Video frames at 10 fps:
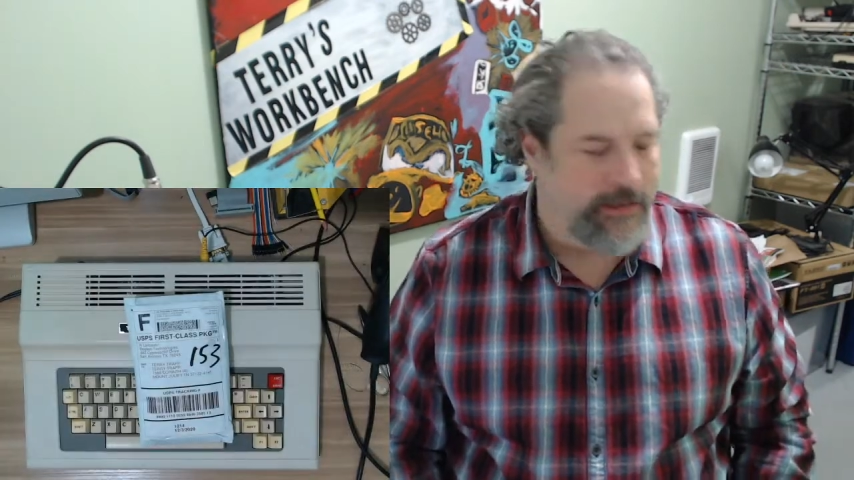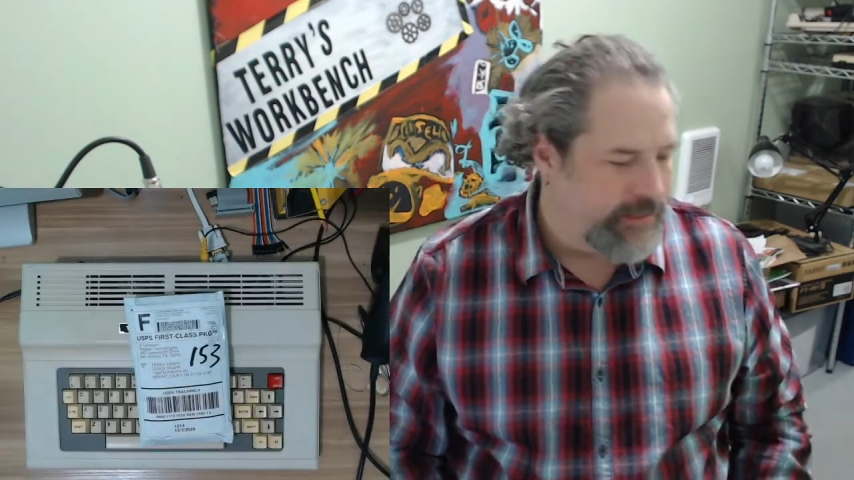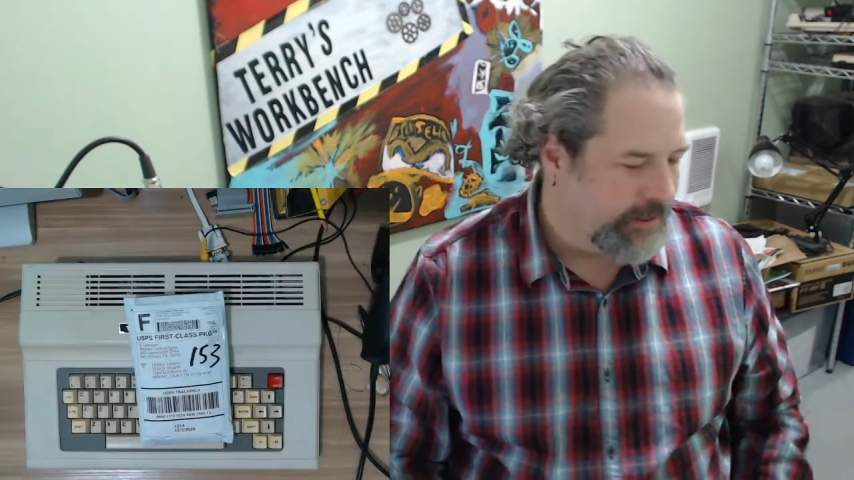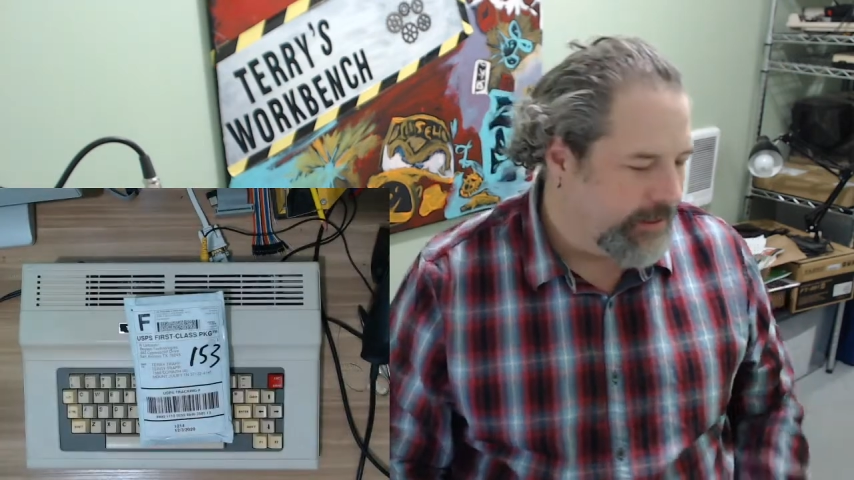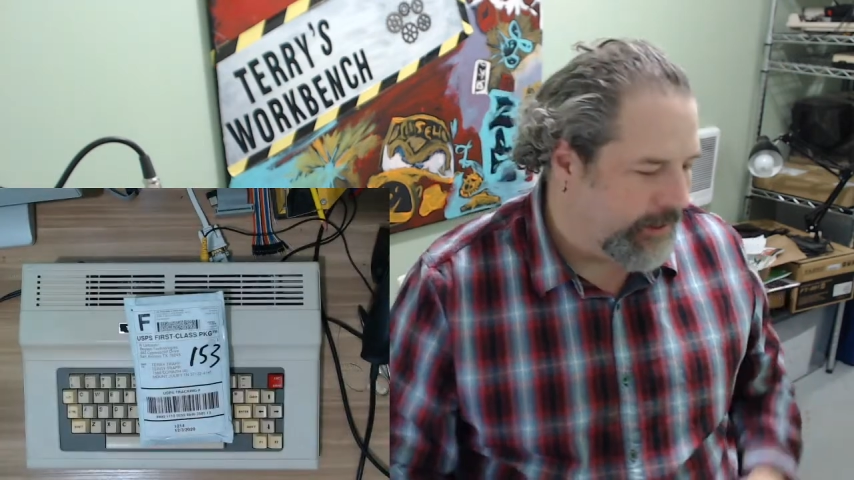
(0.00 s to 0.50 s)

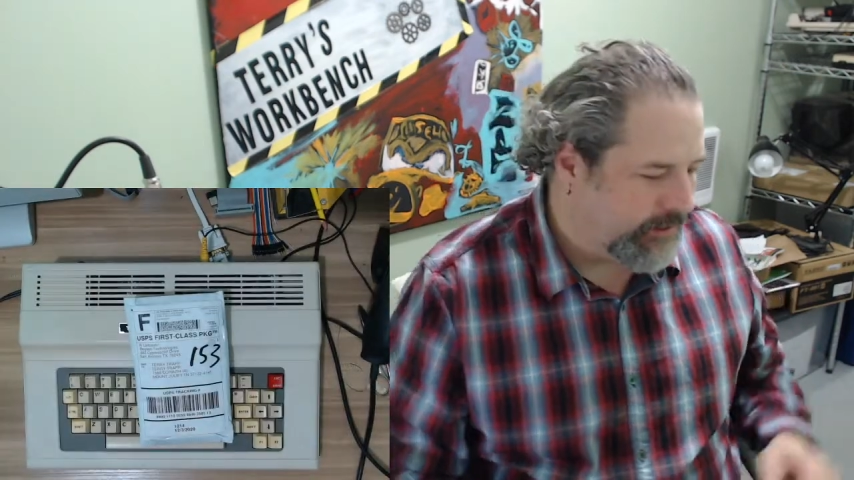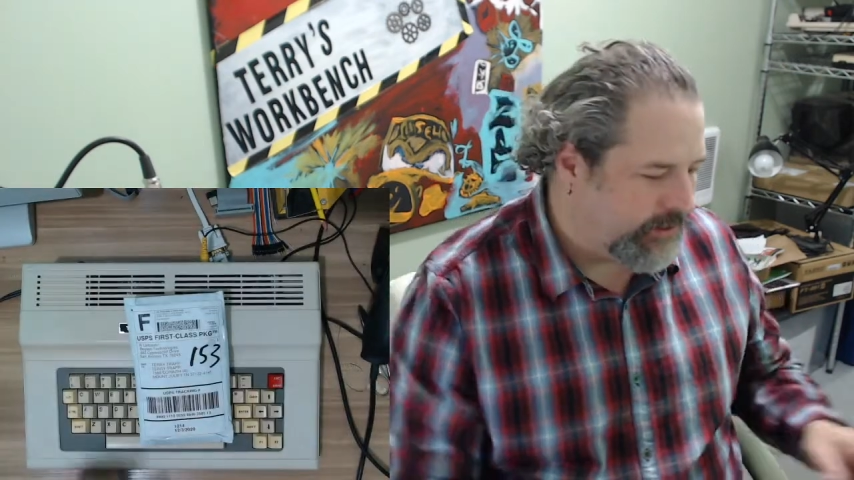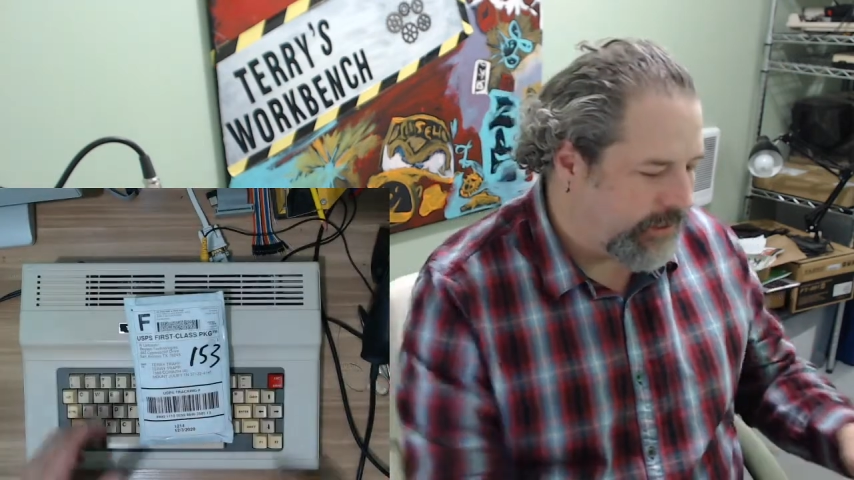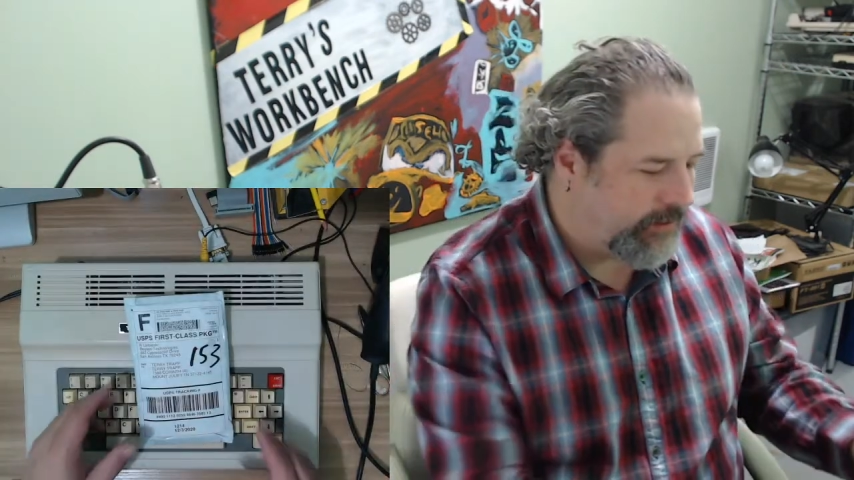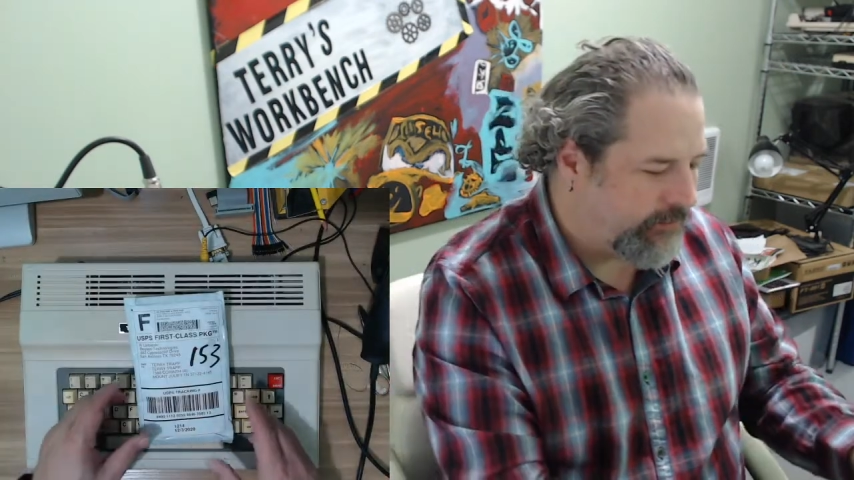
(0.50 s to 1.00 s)

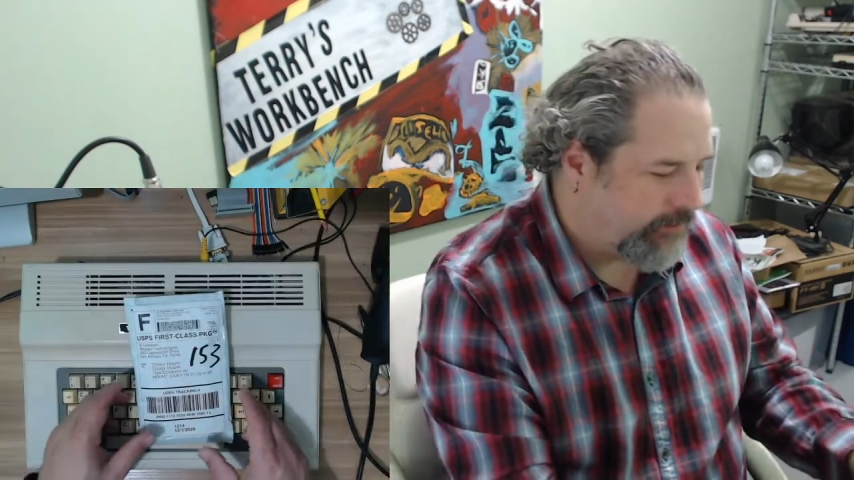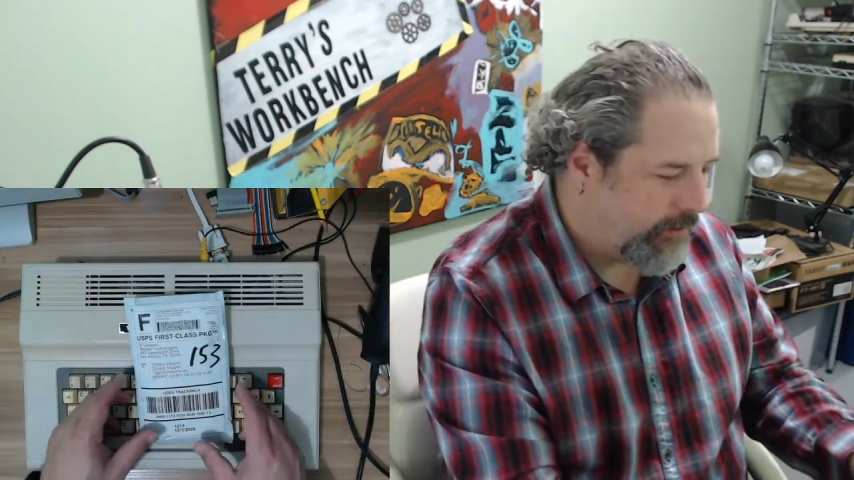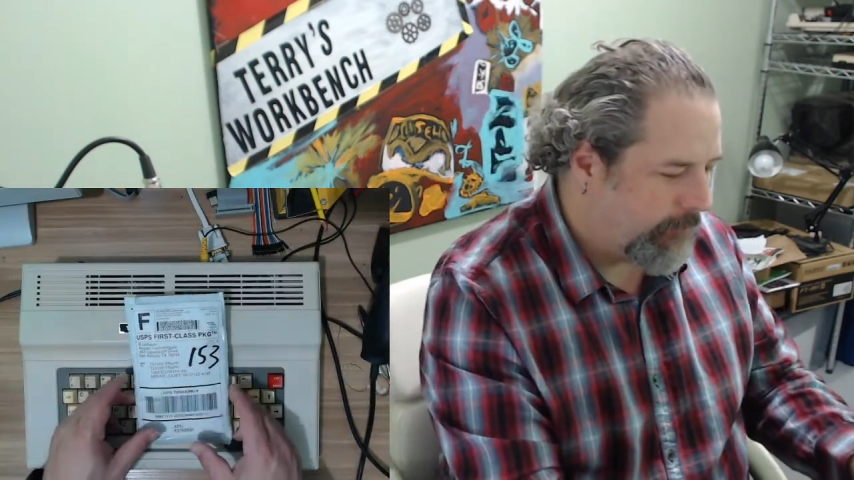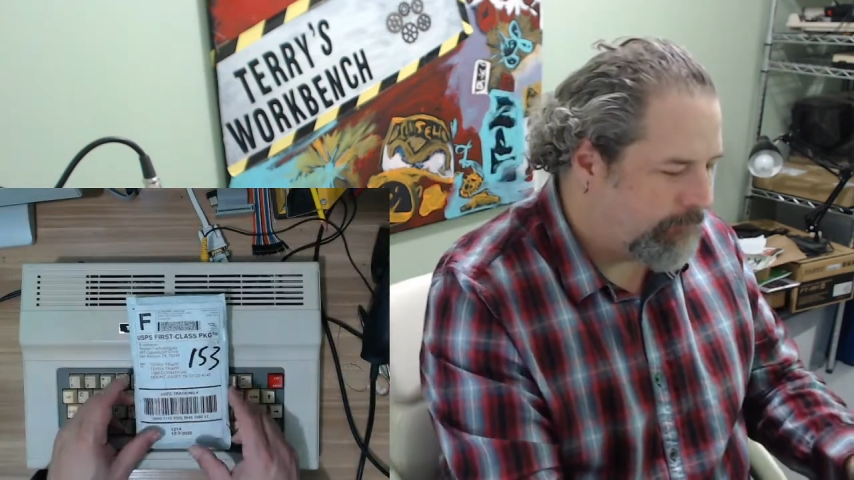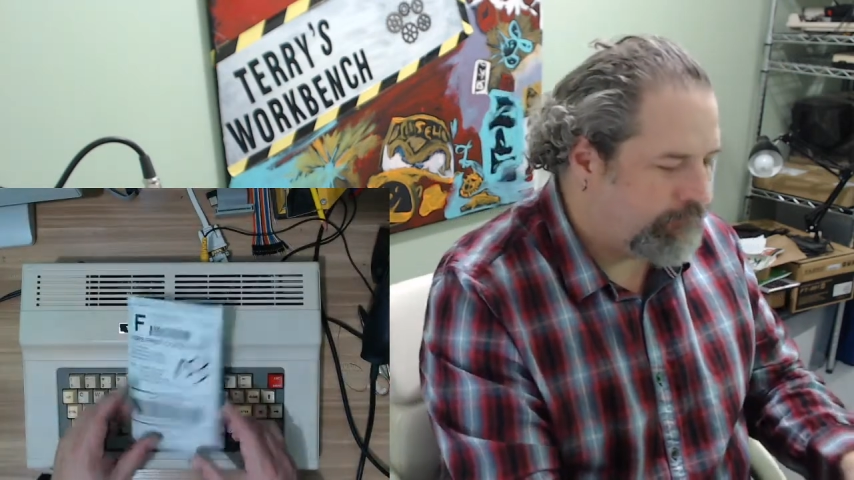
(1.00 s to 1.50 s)
Technologies
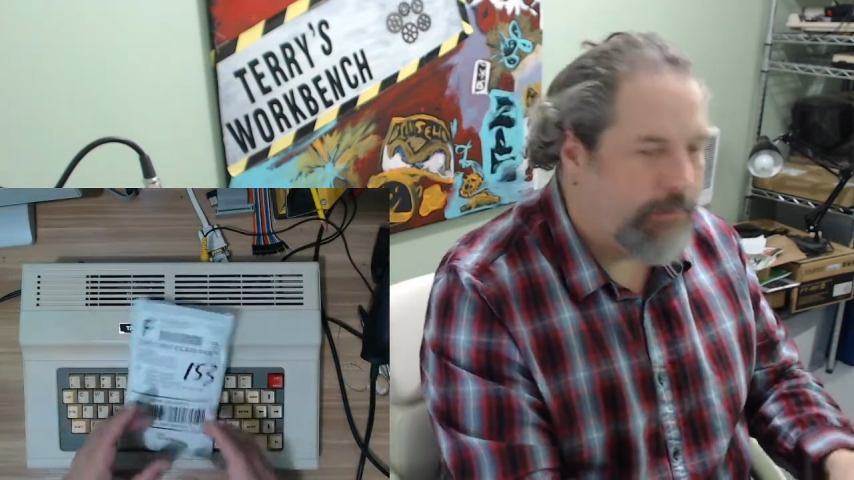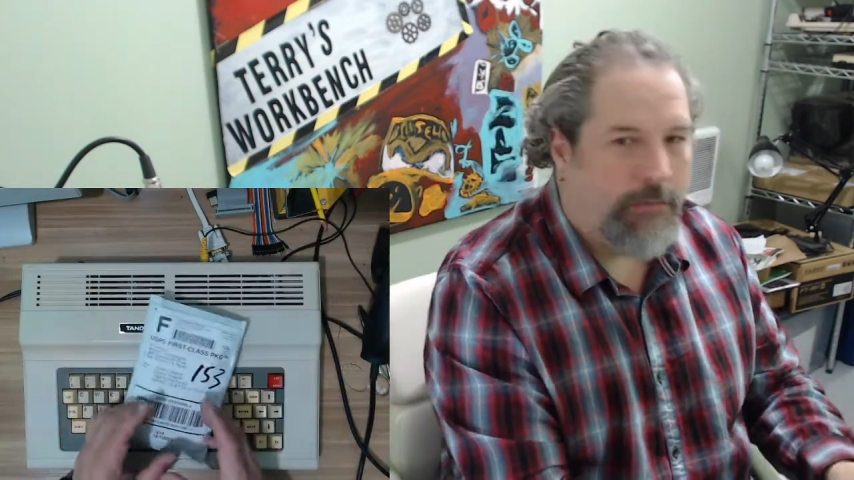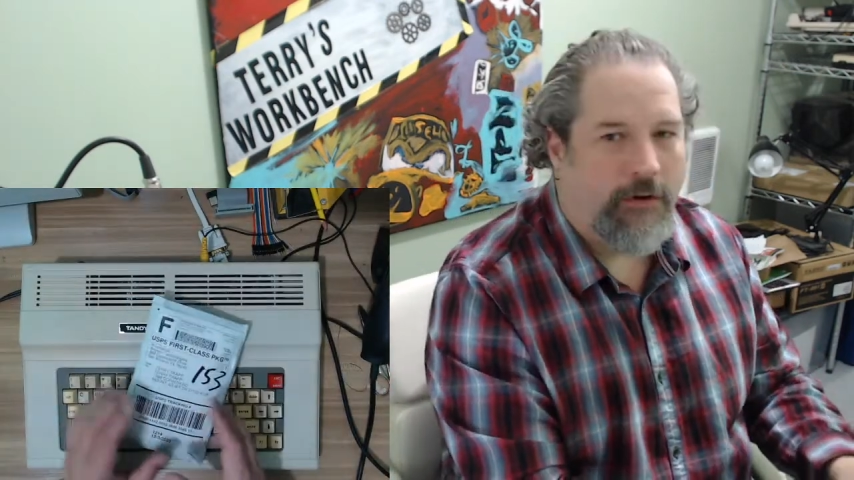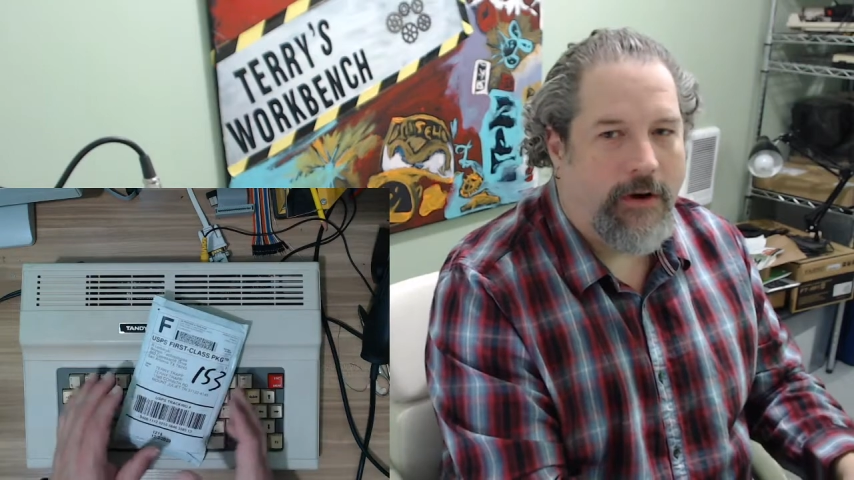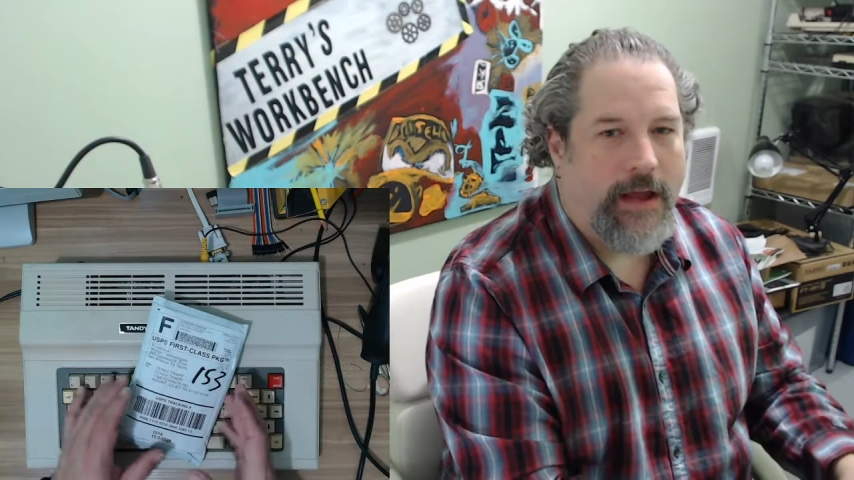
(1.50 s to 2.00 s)

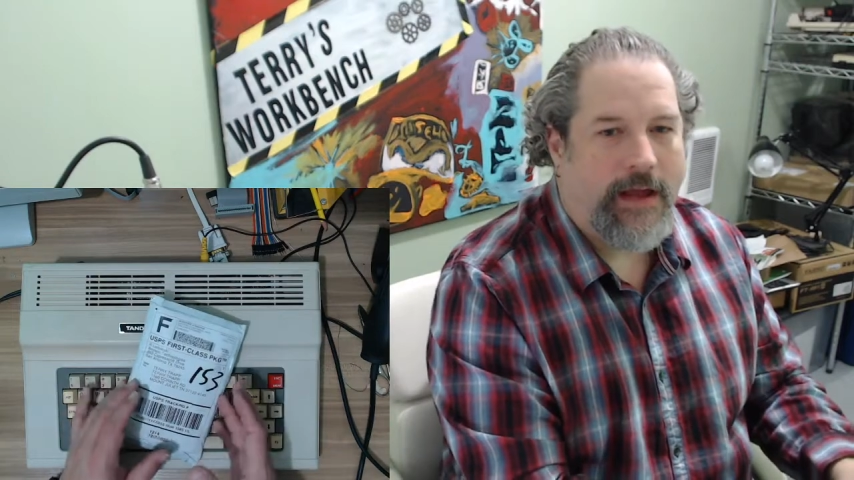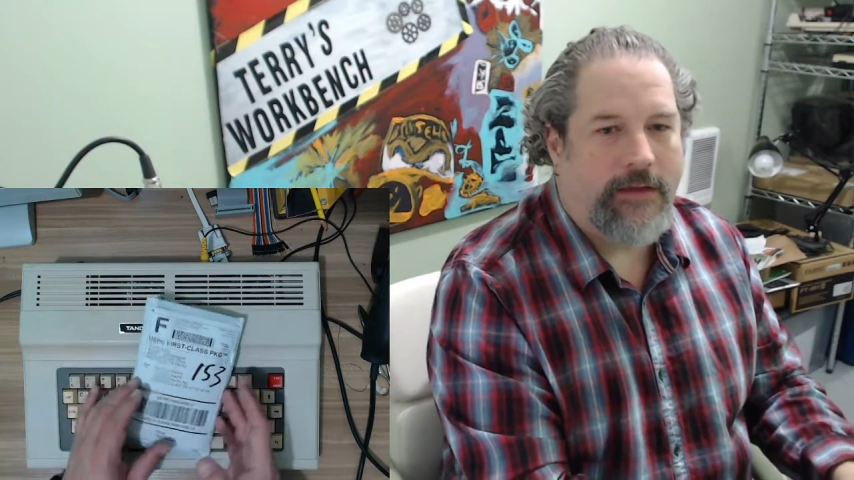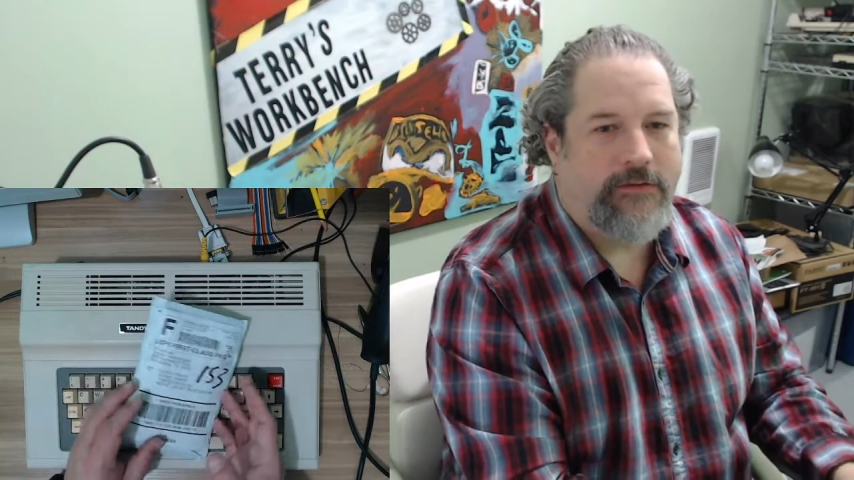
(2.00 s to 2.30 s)
Boomerang.